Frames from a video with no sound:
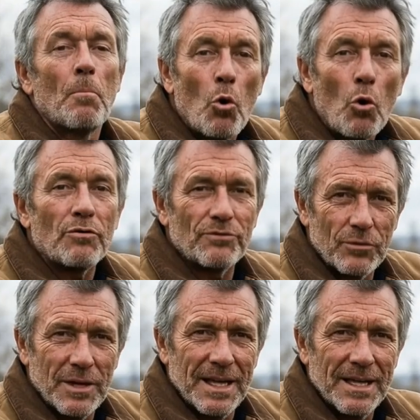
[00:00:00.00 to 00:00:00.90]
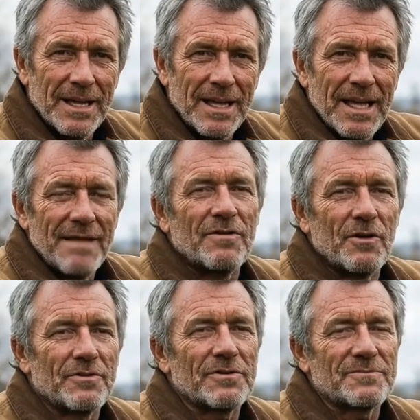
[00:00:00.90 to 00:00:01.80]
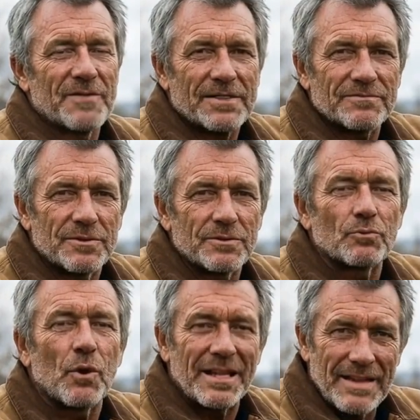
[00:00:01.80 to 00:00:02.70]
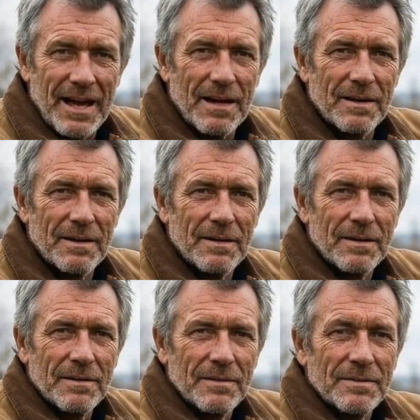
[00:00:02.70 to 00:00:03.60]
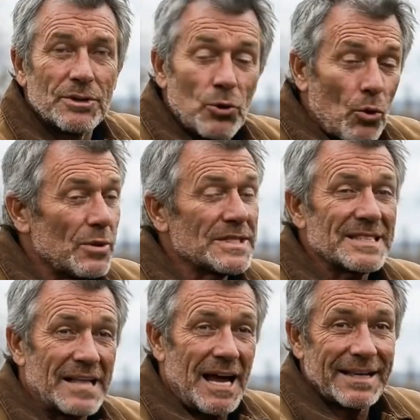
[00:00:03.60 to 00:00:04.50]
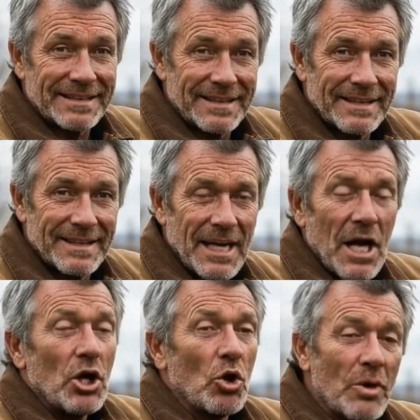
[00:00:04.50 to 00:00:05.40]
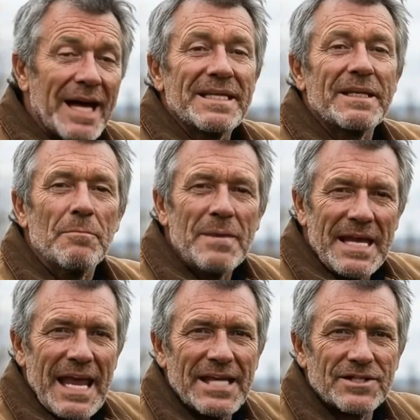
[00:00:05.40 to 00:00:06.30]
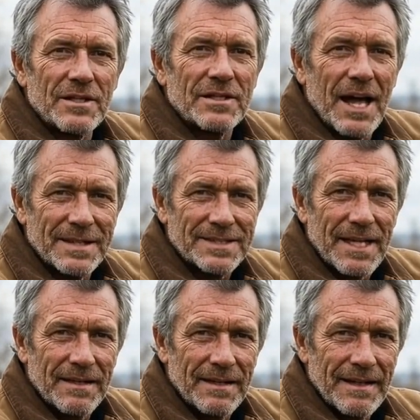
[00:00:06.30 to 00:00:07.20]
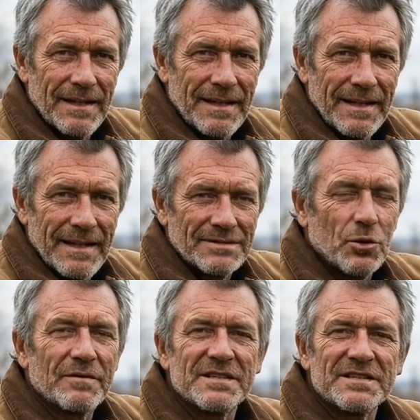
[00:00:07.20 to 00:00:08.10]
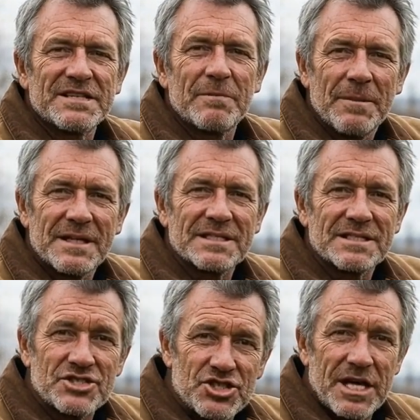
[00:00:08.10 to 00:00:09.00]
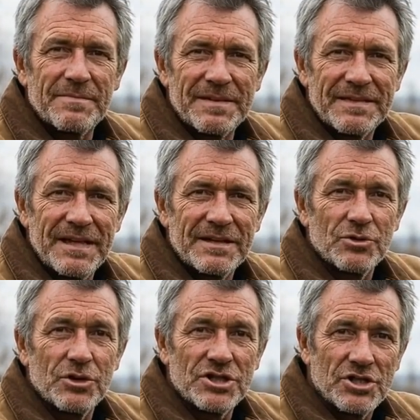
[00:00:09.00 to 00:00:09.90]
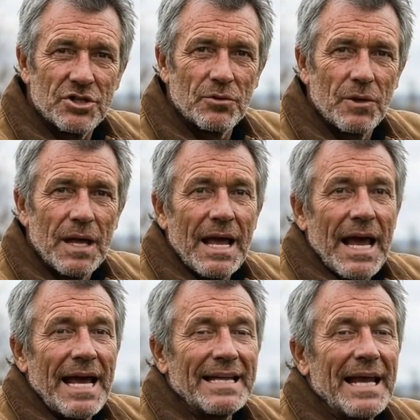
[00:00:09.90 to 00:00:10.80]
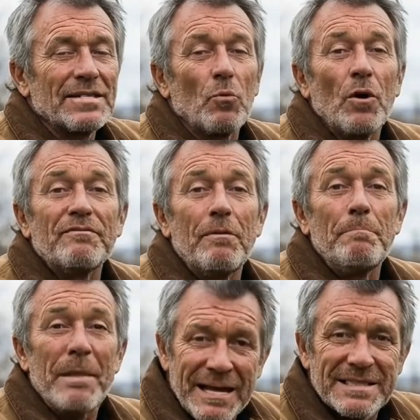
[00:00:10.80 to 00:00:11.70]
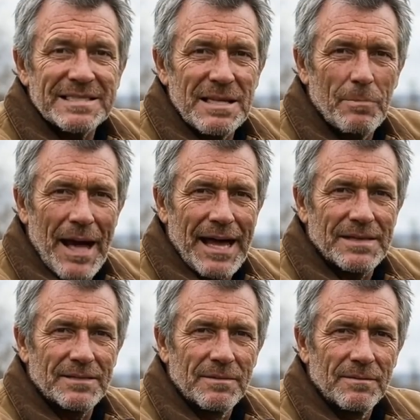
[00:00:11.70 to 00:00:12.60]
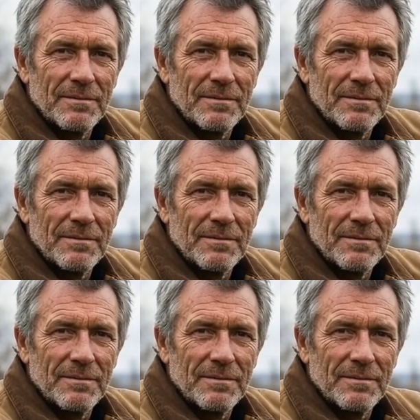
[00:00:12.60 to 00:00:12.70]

poor fruiting, even though there's phosphorus right there. The door is locked. Correcting the pH unlocks it. It's one of the simplest, cheapest things you can do, and it has one of the biggest impacts.